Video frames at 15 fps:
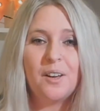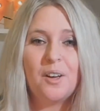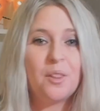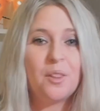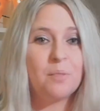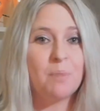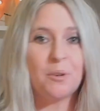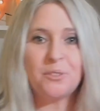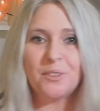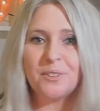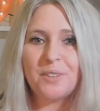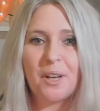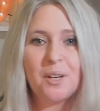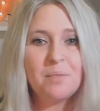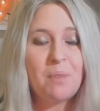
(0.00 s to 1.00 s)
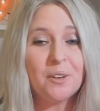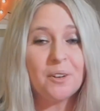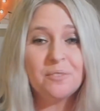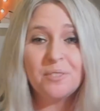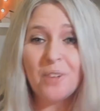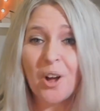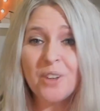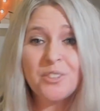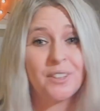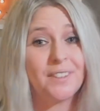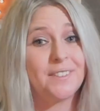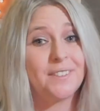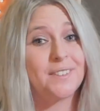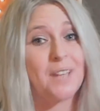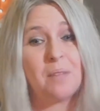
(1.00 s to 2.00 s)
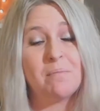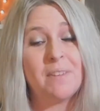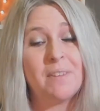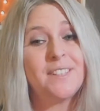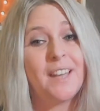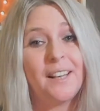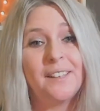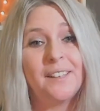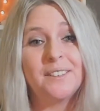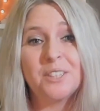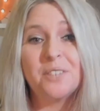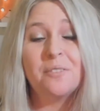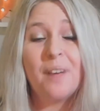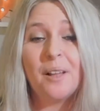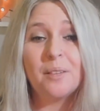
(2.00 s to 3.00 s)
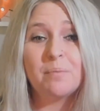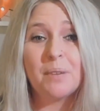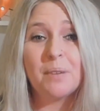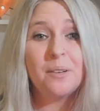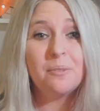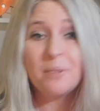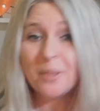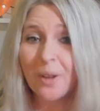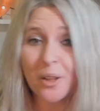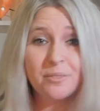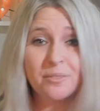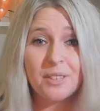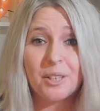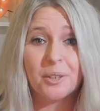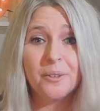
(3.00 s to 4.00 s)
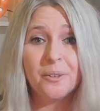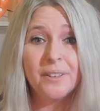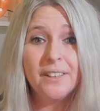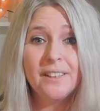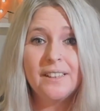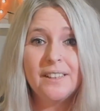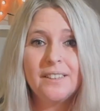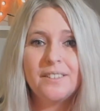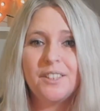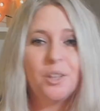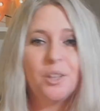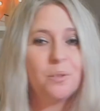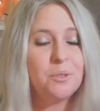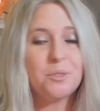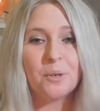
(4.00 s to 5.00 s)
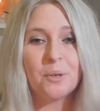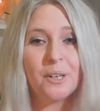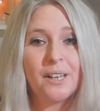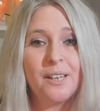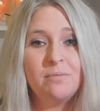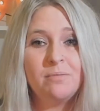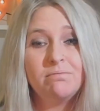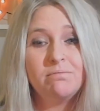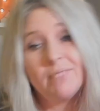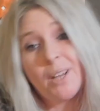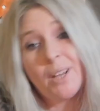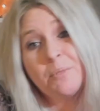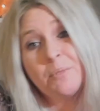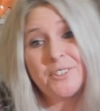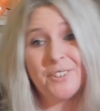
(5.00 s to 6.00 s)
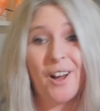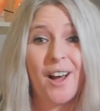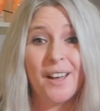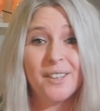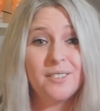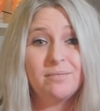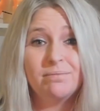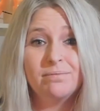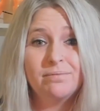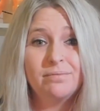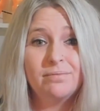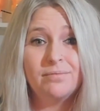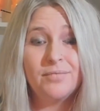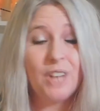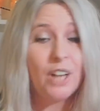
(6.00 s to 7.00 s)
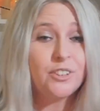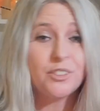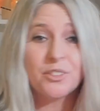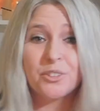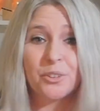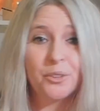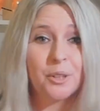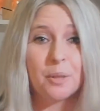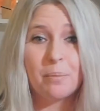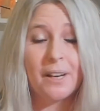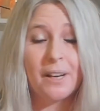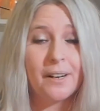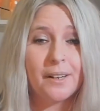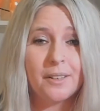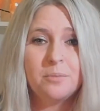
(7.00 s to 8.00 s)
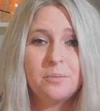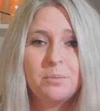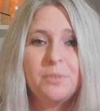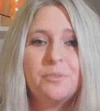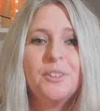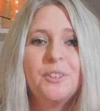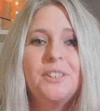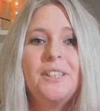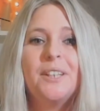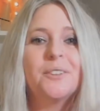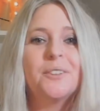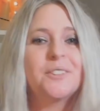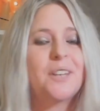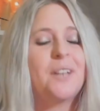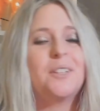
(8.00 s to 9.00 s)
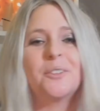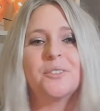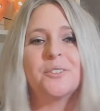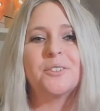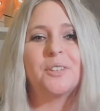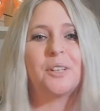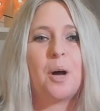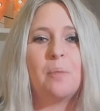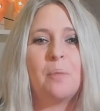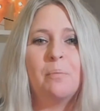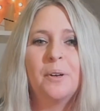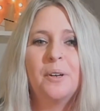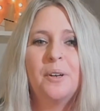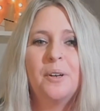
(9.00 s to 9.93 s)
The most exciting part of launching this game is getting to develop it with all of you, to hear what's working and what's not just during the beta, but for years and years to come.